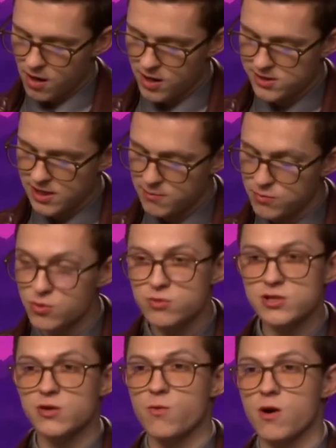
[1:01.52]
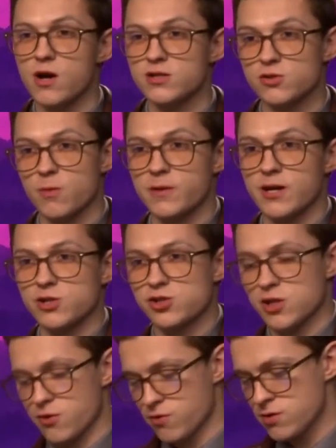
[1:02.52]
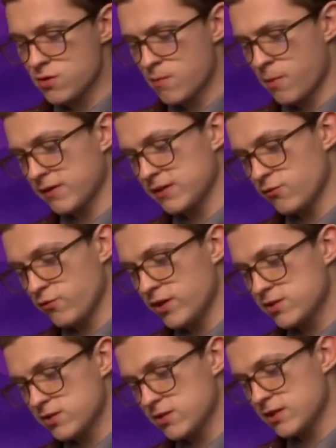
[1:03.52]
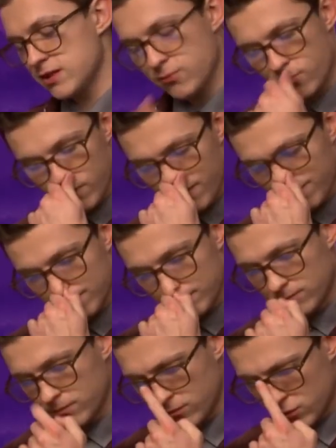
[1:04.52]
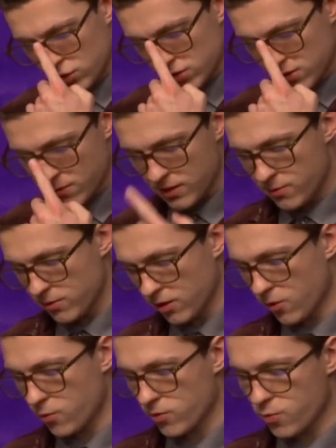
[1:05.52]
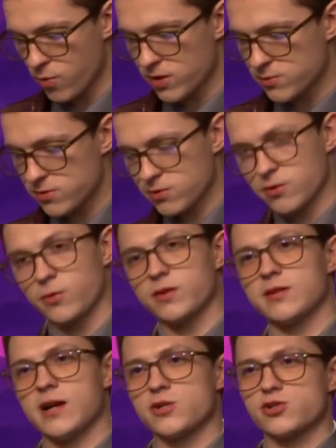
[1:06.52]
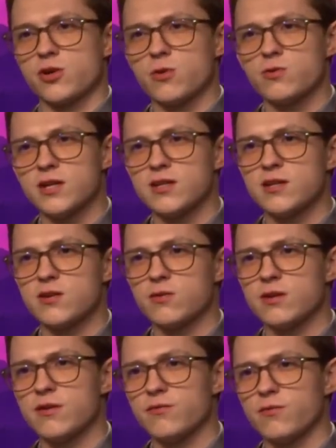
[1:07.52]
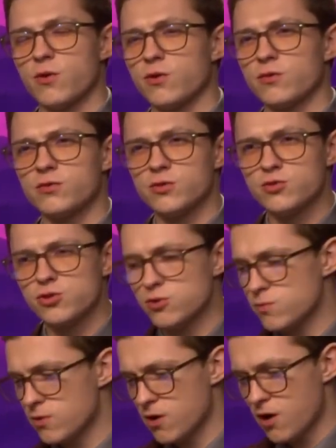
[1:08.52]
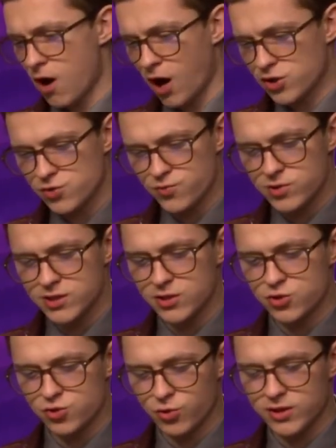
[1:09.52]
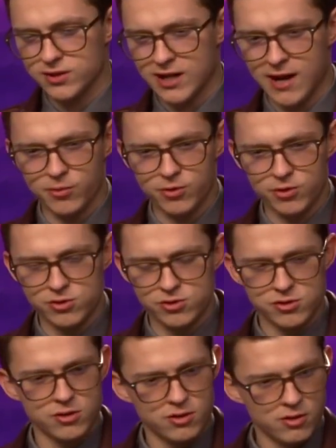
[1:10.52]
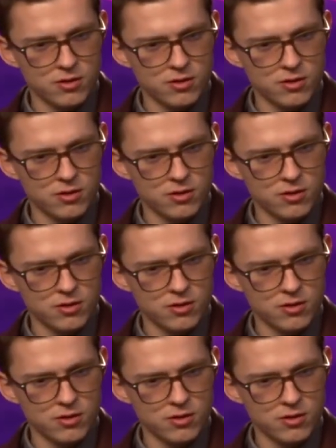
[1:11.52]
I'd say music-wise, it's gotta be Ed Sheeran, but I think recently, Justin Bieber, like with what he's been doing with that show that he did on YouTube, I just really enjoyed that because